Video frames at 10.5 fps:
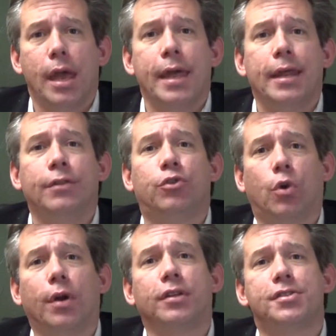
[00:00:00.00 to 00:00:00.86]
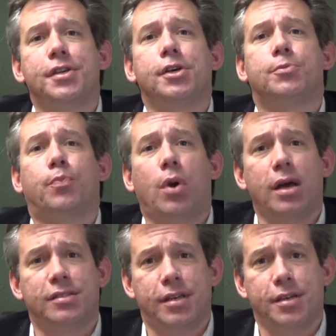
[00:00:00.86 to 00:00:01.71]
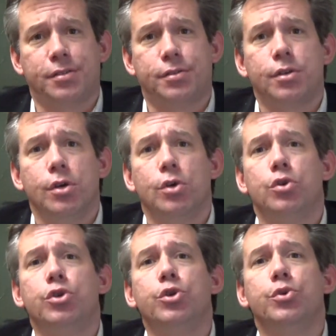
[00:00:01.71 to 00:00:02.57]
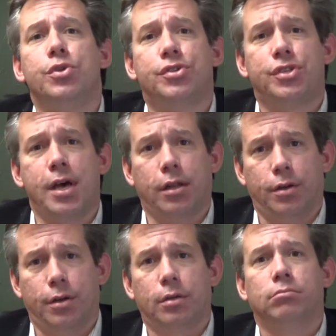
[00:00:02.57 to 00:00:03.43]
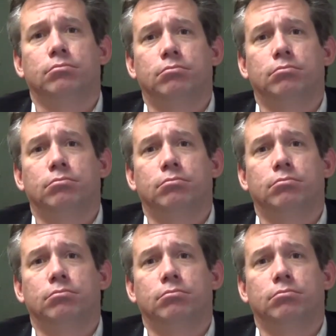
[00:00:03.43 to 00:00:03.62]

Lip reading: And during the sales process, you, the seller,